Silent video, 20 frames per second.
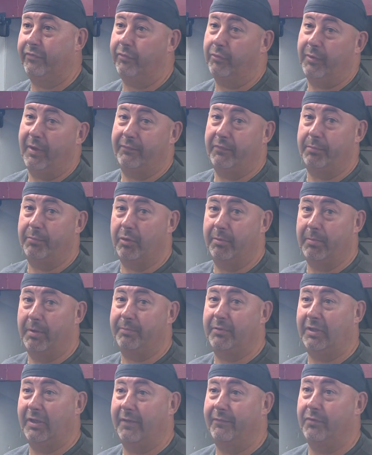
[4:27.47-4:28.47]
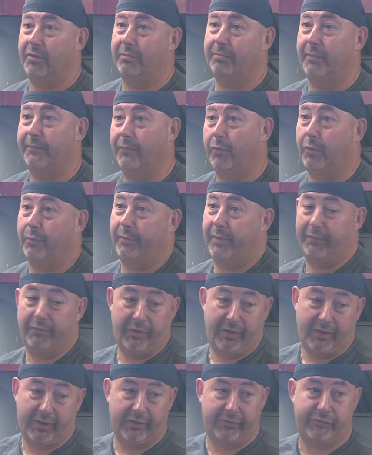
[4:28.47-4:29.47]
so we have to put them up to level before we,
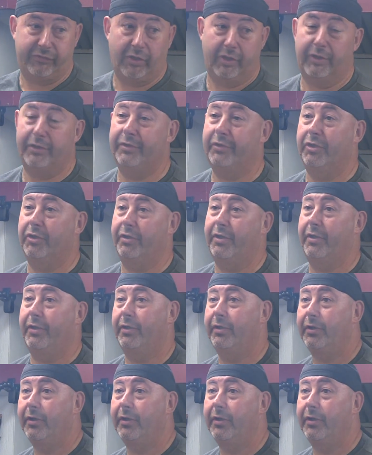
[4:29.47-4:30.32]
everything gets started in cooking.